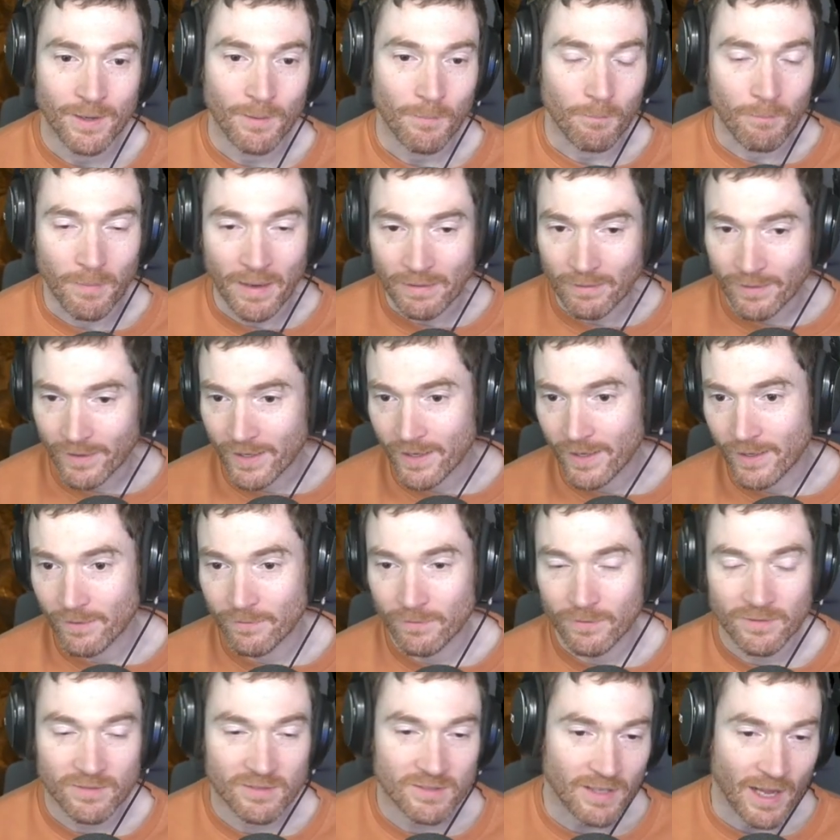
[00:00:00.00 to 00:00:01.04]
melee
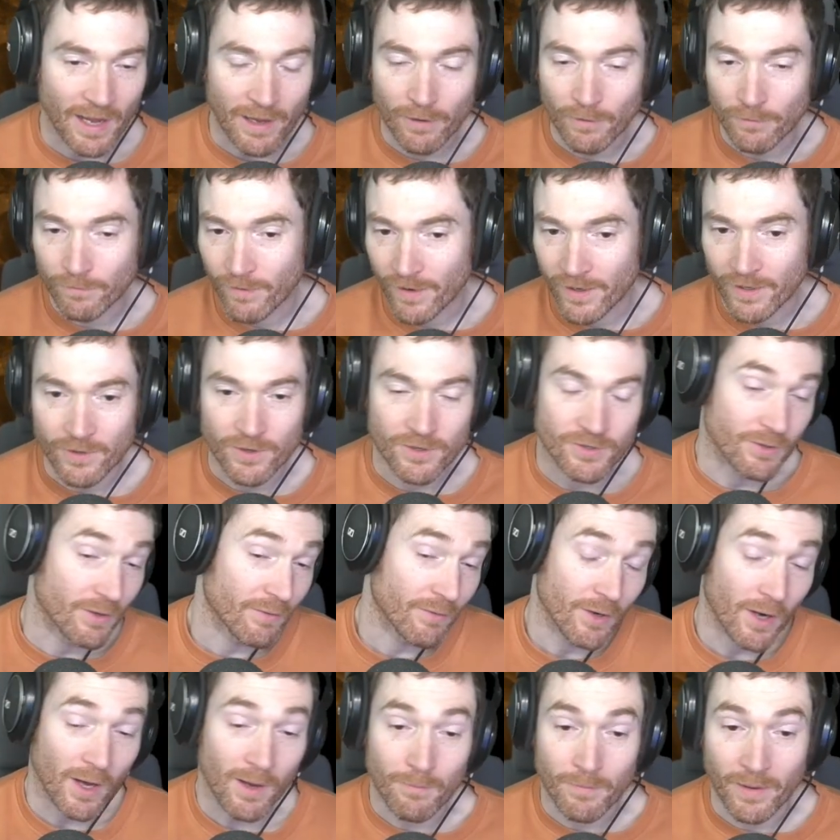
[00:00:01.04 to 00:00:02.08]
style fighters, or
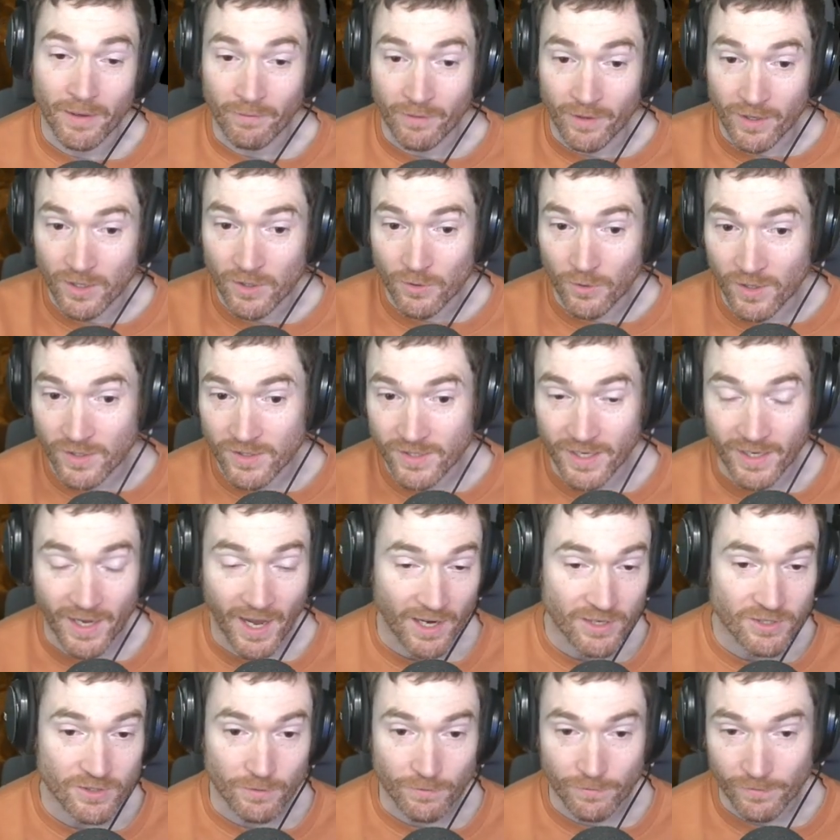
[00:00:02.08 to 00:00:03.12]
even not melee, you can take
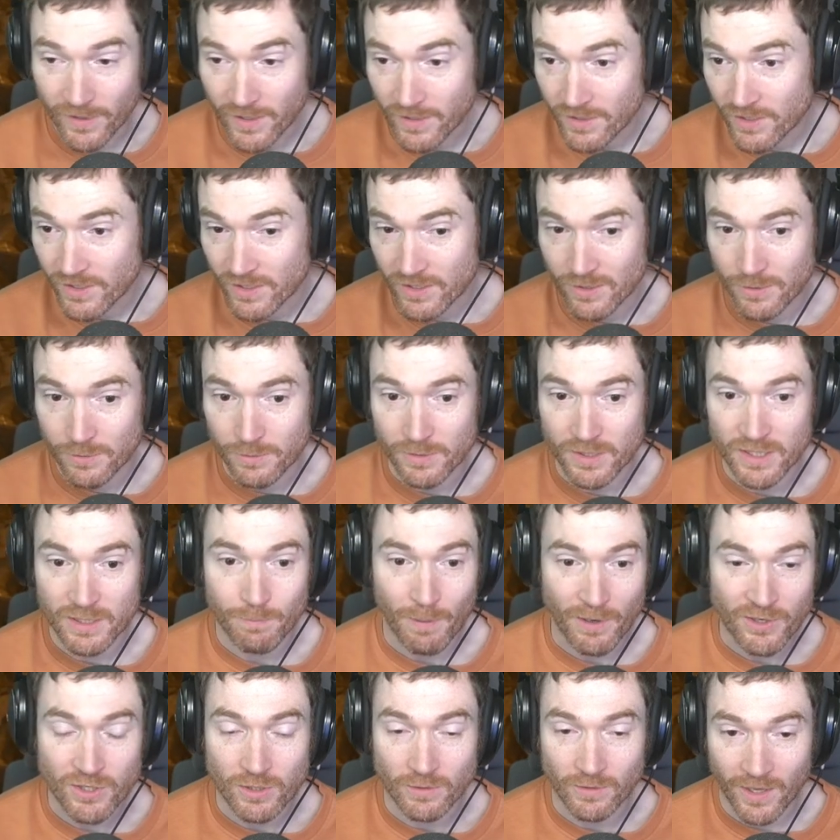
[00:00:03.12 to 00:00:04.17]
extra feats to
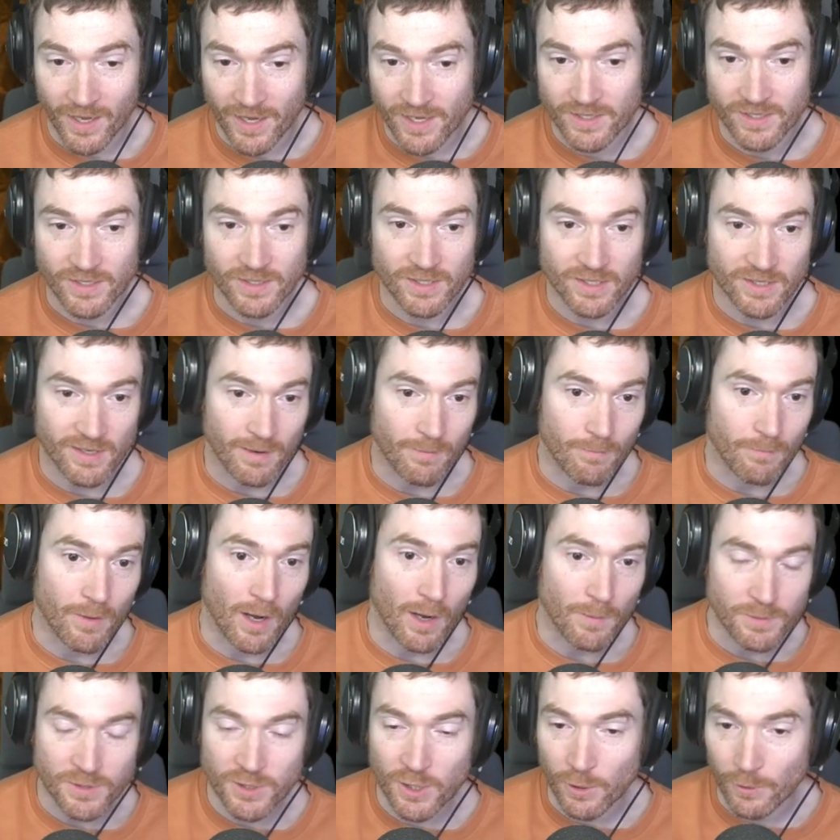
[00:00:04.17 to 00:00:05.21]
specialize in some
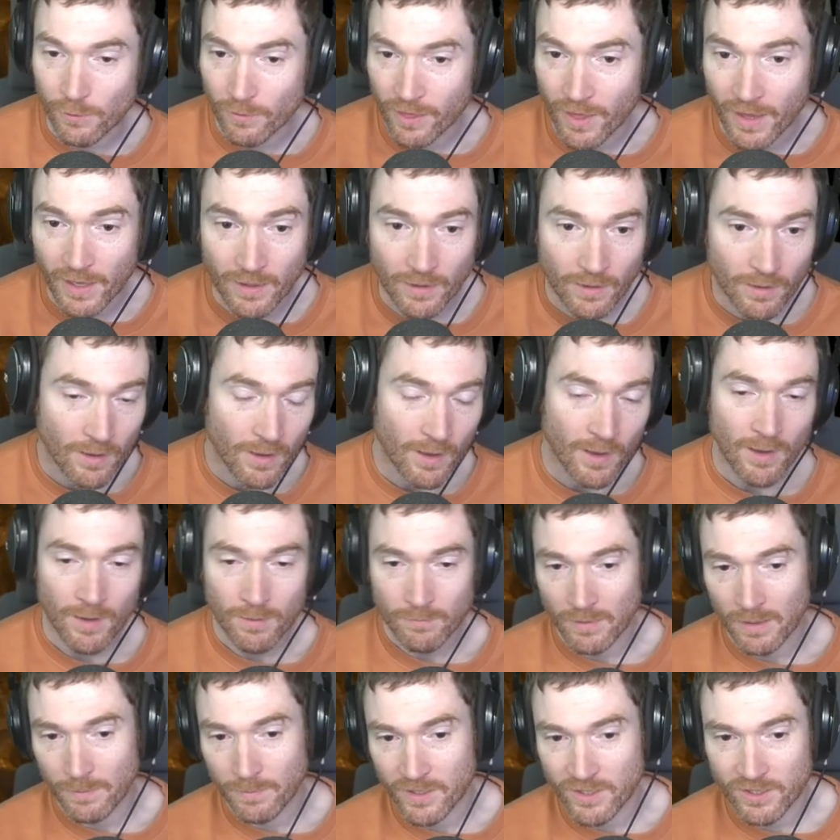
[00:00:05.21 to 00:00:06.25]
obscure thing.
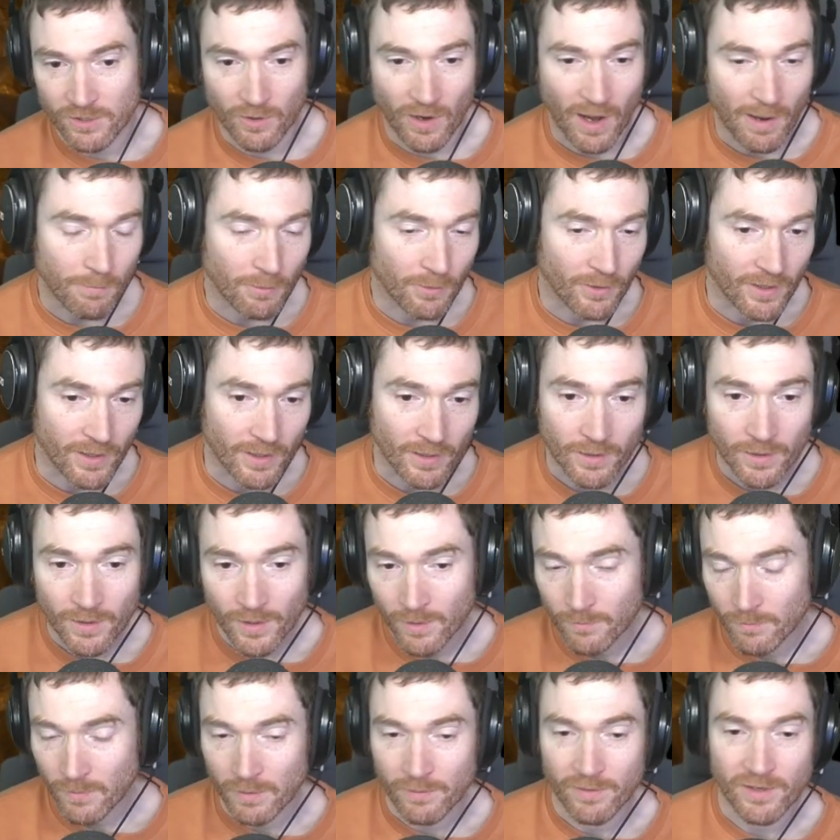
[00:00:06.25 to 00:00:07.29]
Maybe it's grappling.
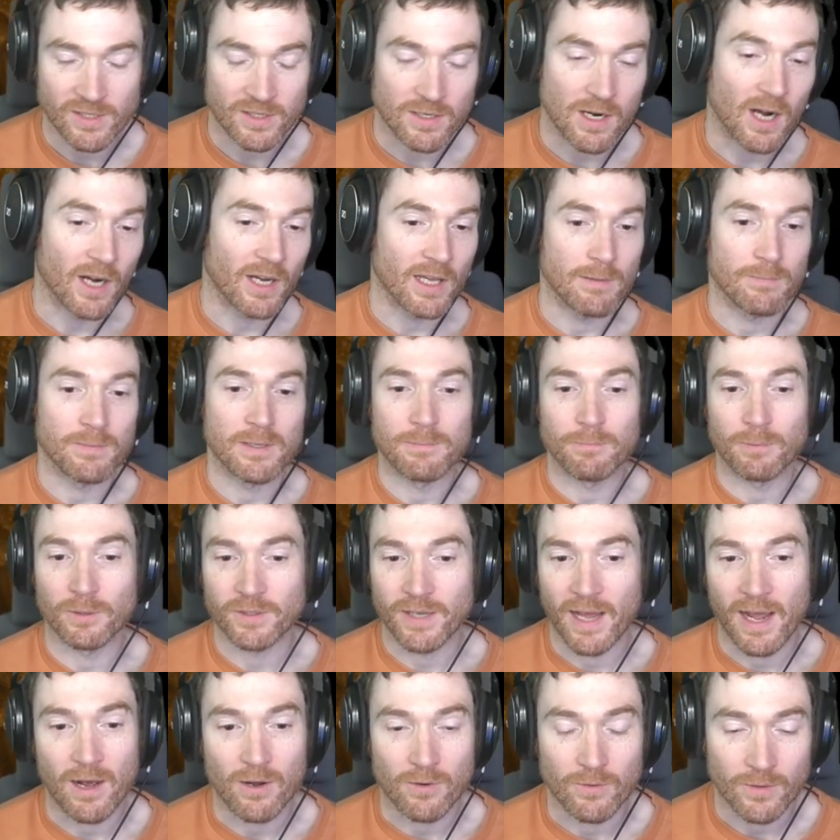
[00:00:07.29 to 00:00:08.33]
Maybe it's knocking people
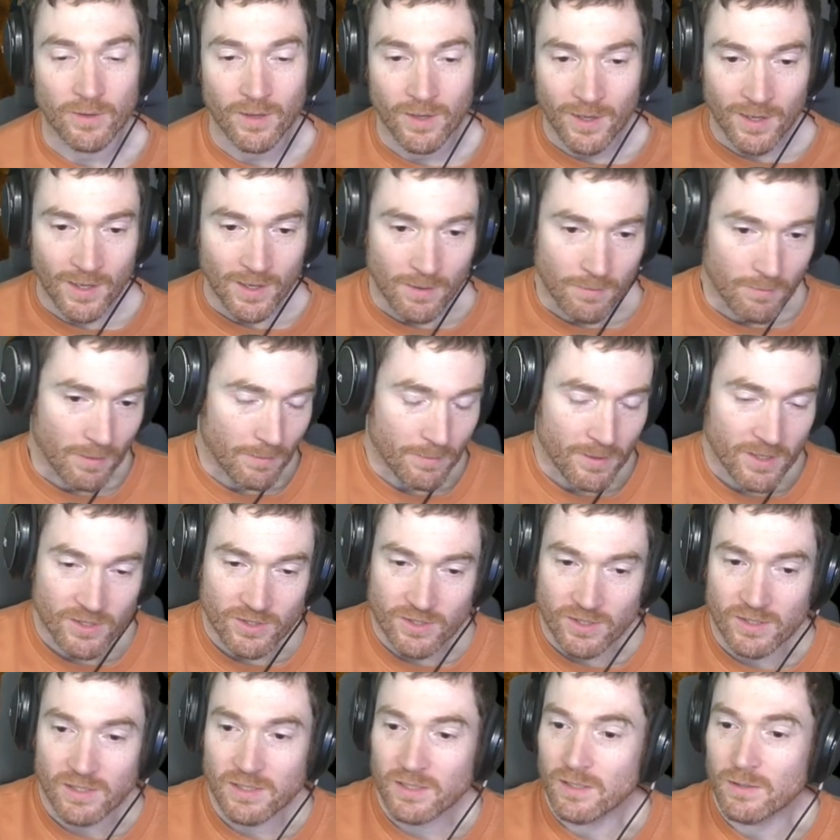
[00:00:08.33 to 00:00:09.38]
down. Maybe it's
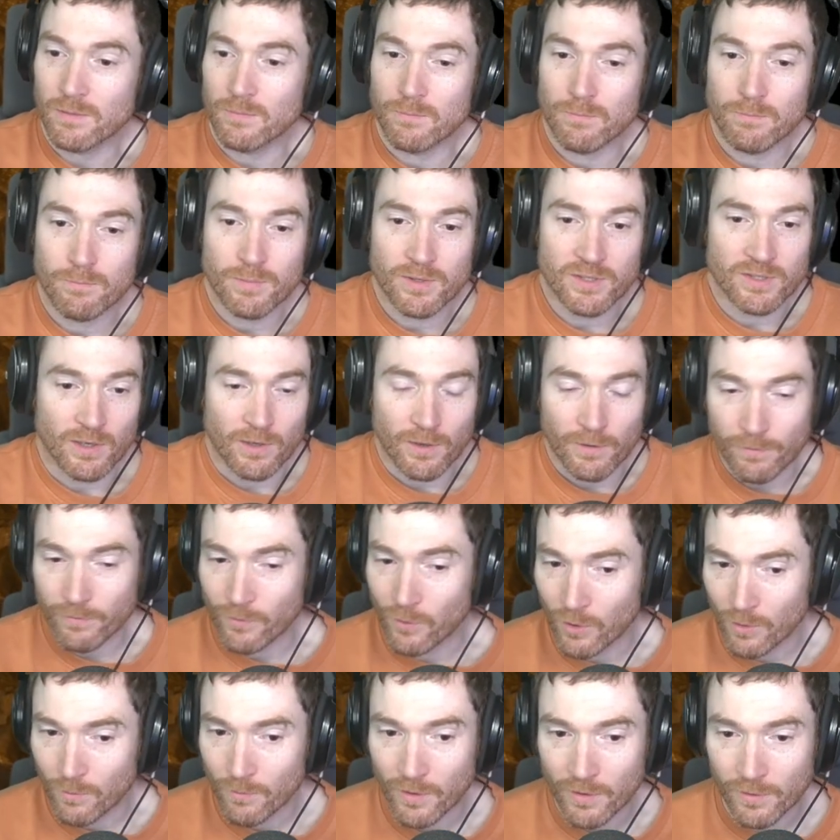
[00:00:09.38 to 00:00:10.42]
just some bizarre
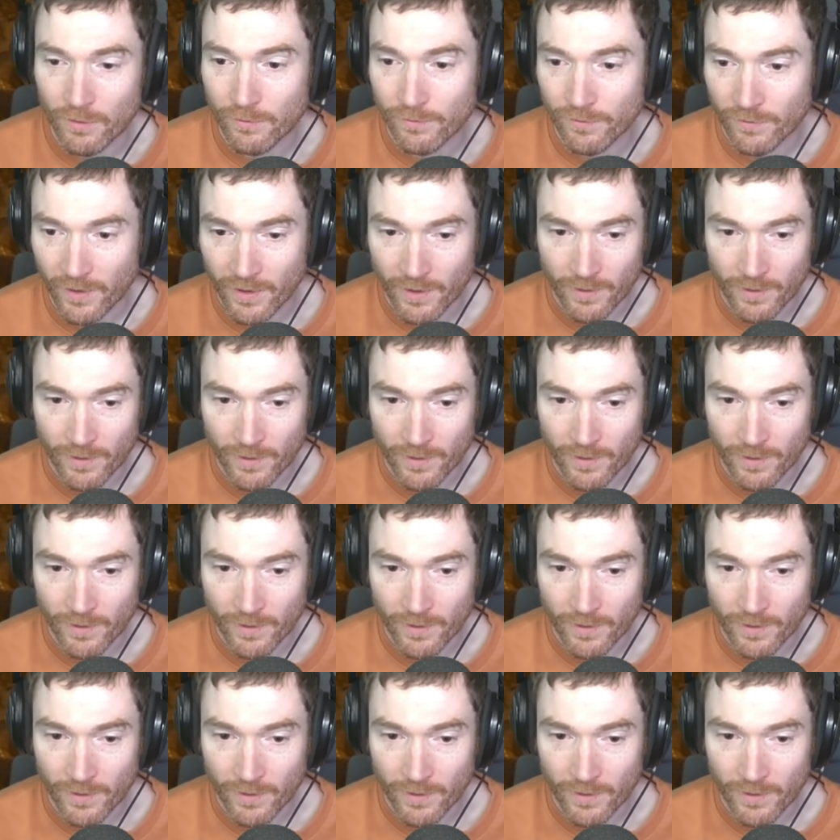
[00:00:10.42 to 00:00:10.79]
form of